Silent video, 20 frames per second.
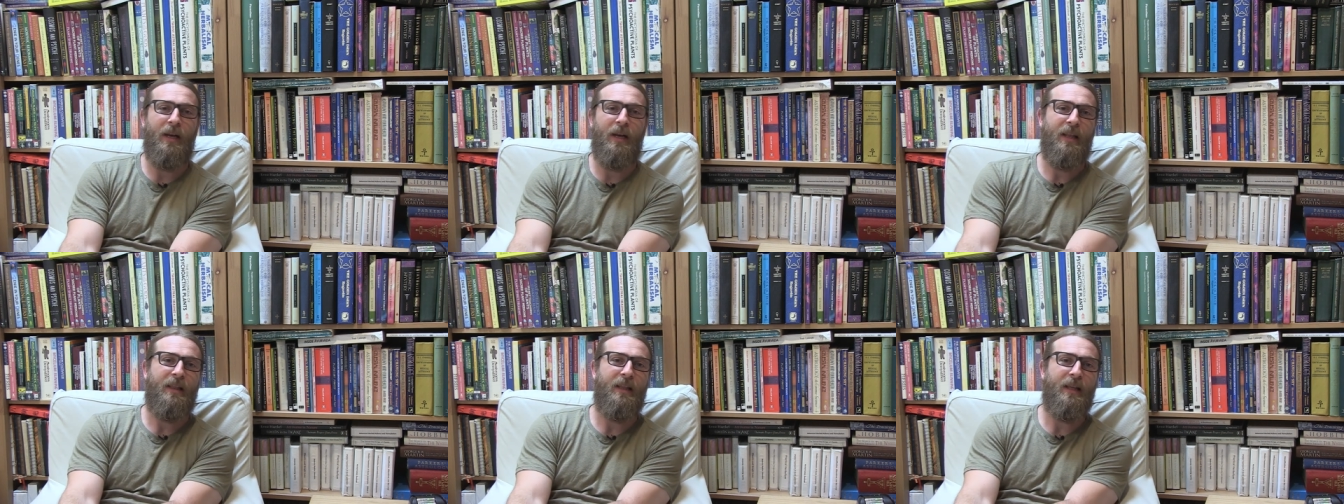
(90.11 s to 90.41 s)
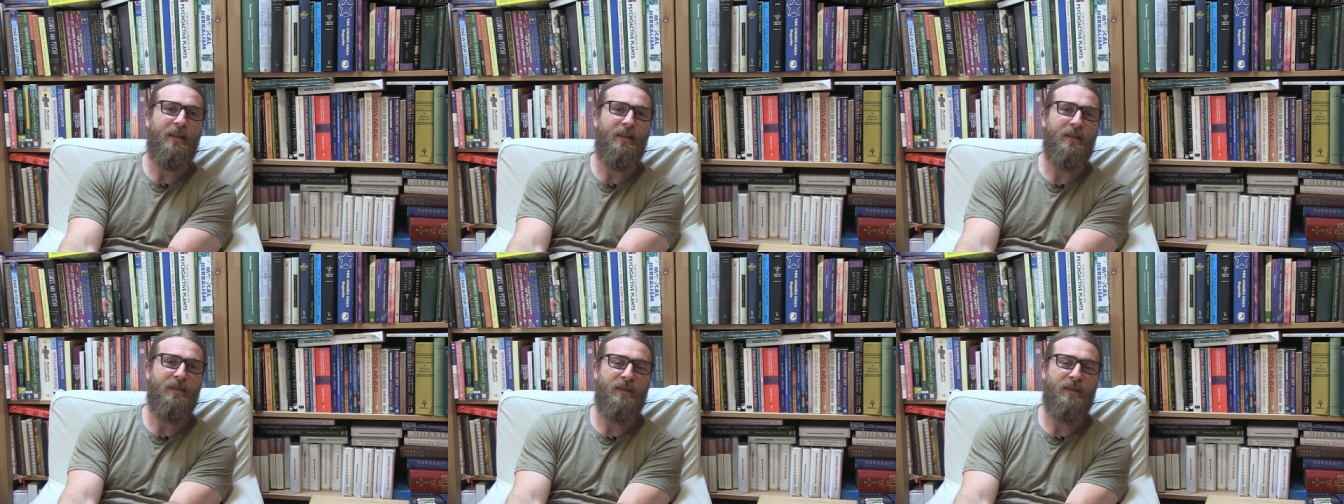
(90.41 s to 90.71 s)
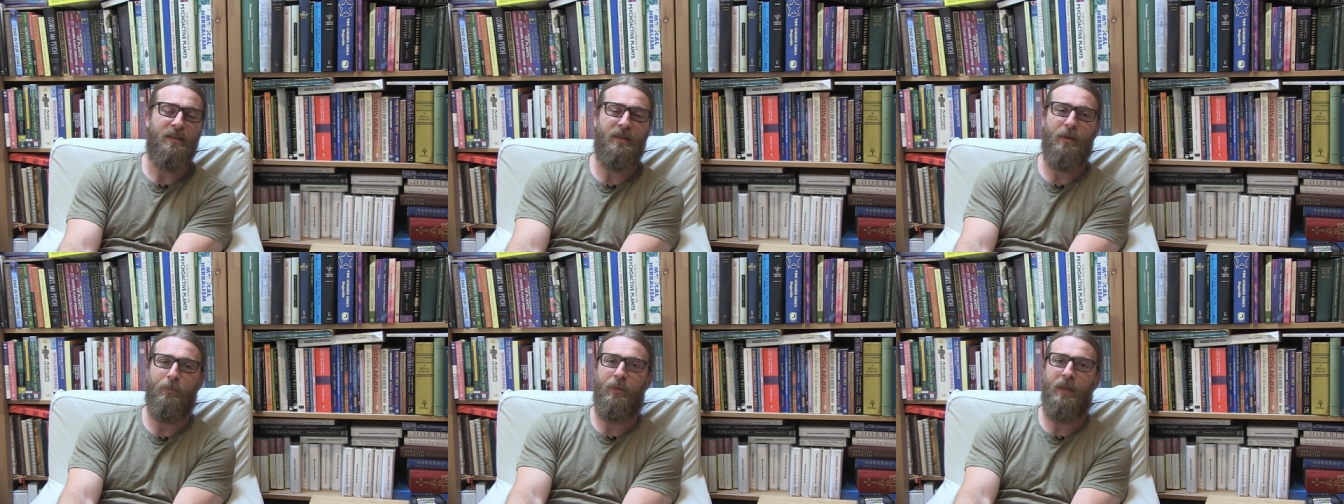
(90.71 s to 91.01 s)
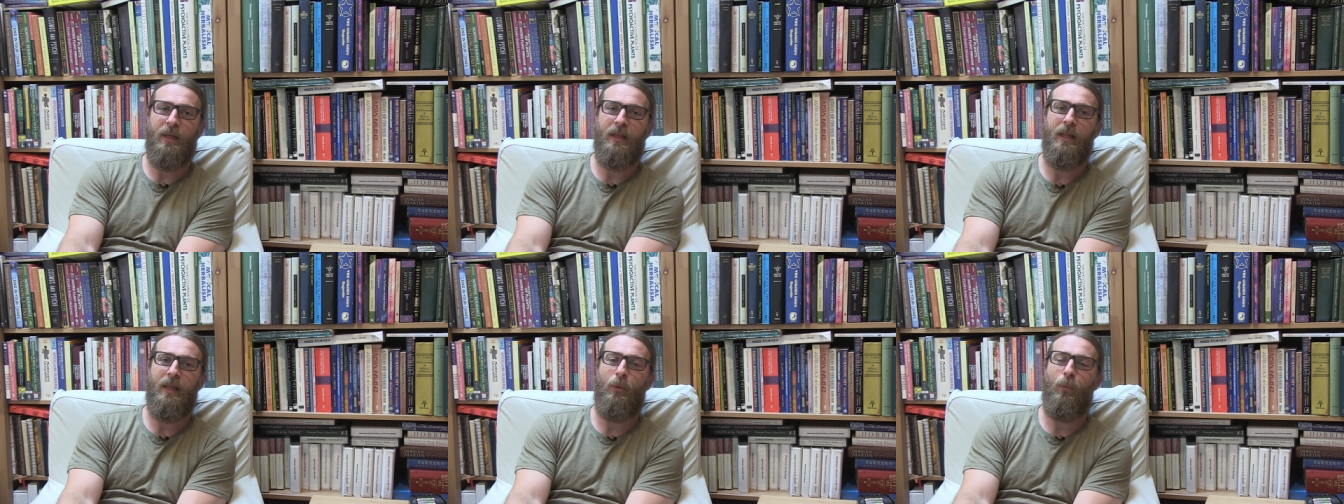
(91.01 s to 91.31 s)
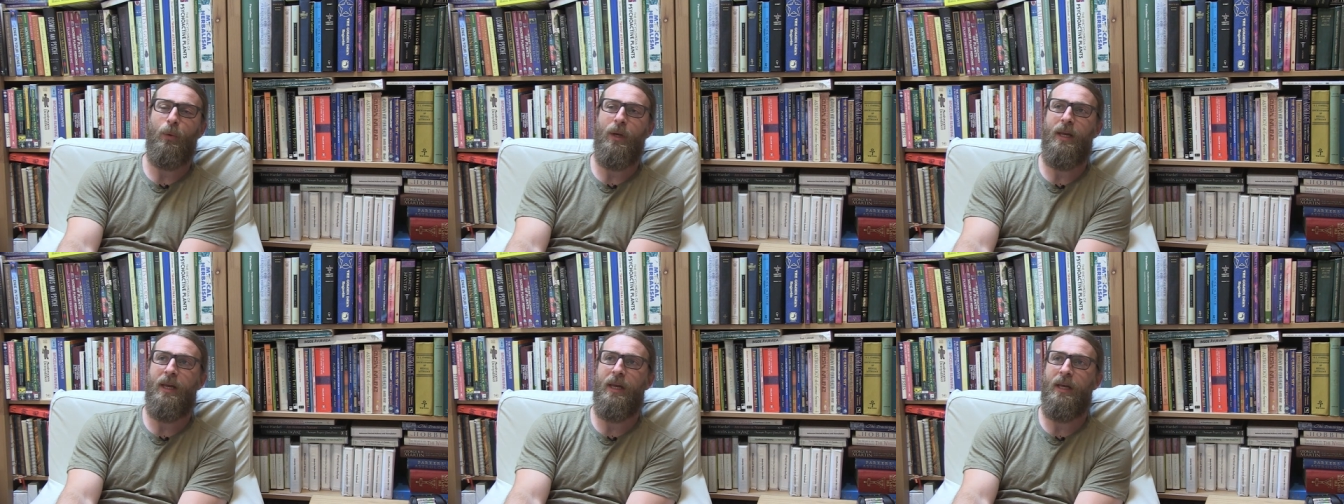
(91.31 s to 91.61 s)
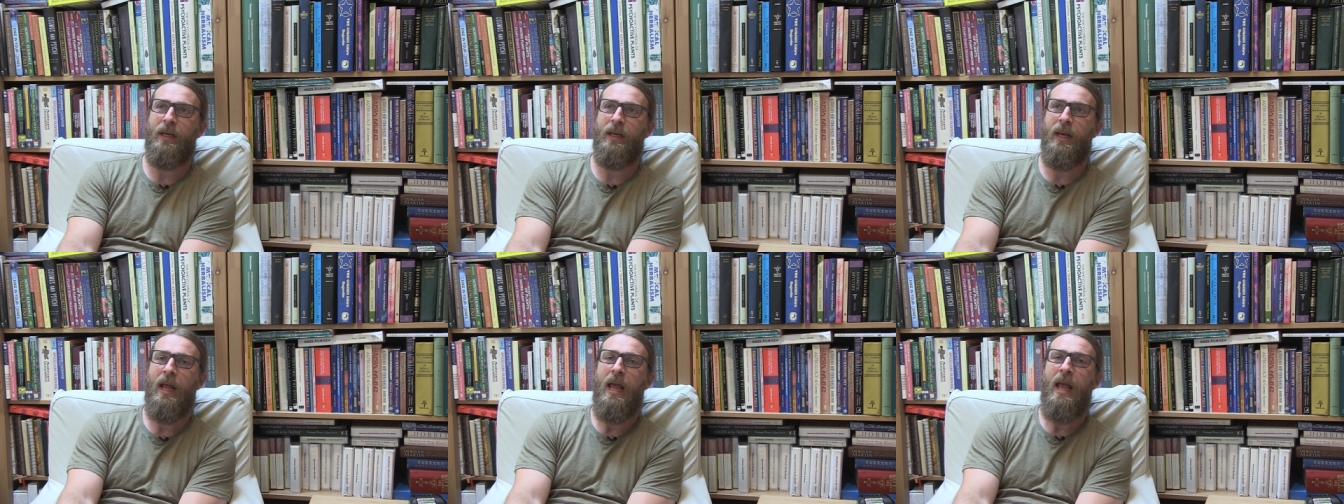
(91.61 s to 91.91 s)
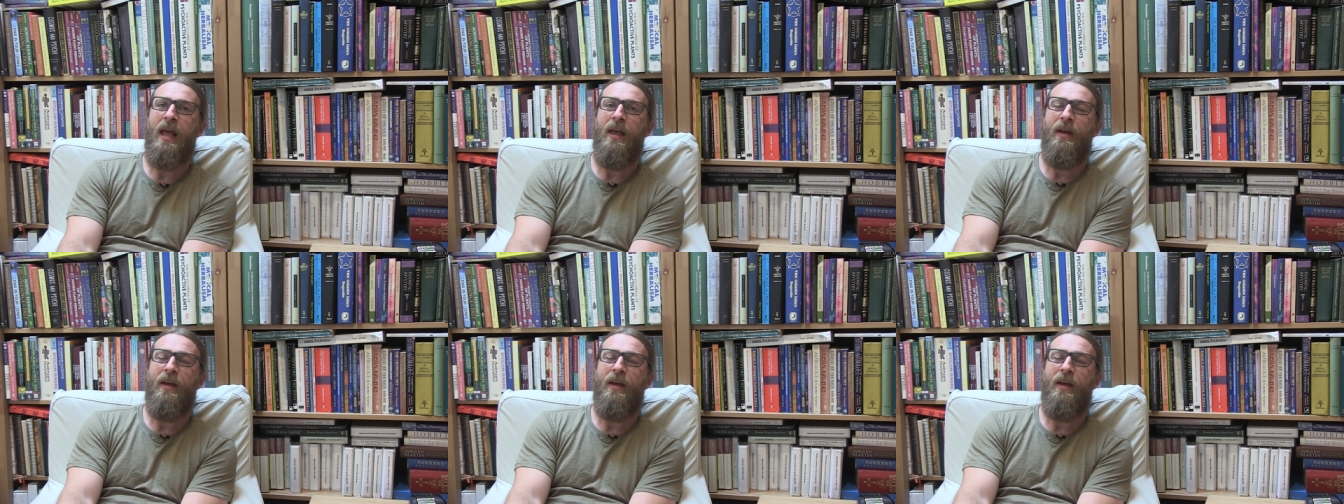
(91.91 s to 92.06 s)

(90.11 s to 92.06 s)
And I think this is something that we can